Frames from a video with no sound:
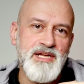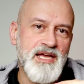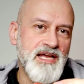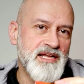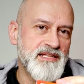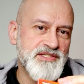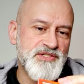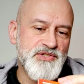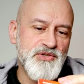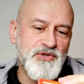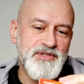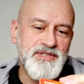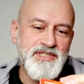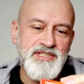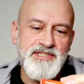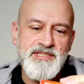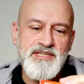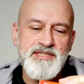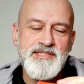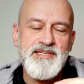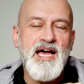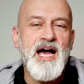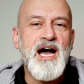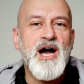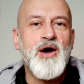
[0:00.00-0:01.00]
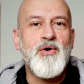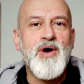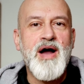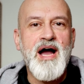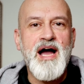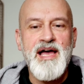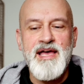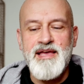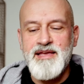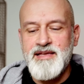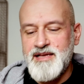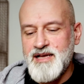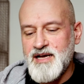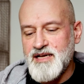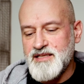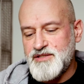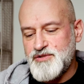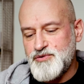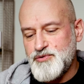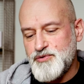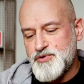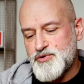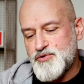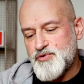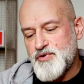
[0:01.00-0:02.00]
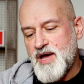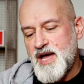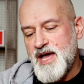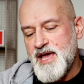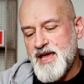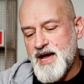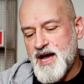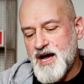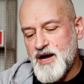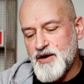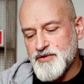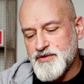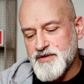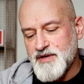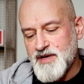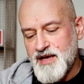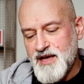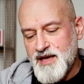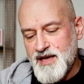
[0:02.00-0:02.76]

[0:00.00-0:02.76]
And so this is how I got to try out